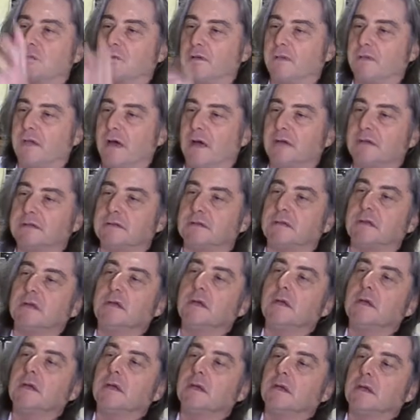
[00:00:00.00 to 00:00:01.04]
with that,
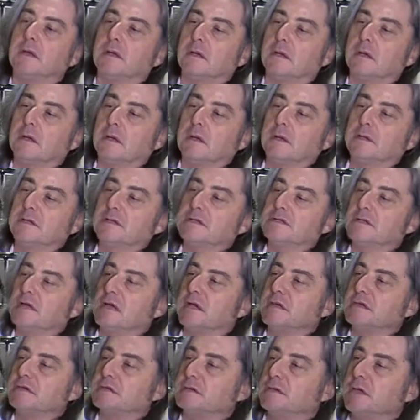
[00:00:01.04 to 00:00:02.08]
in this
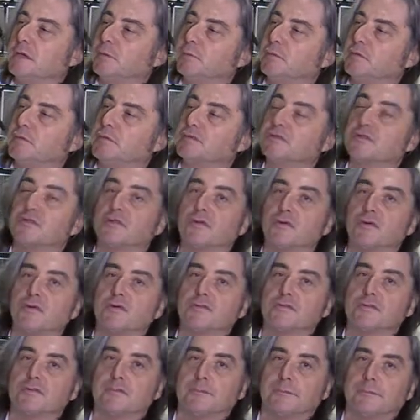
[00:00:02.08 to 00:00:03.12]
case, they put
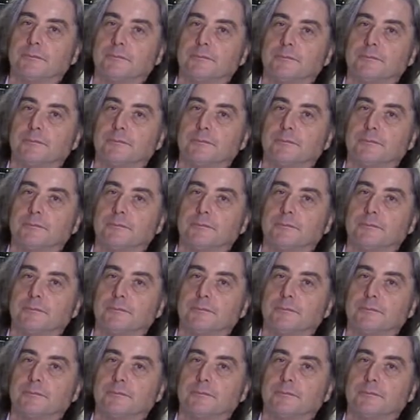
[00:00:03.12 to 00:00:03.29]
screws.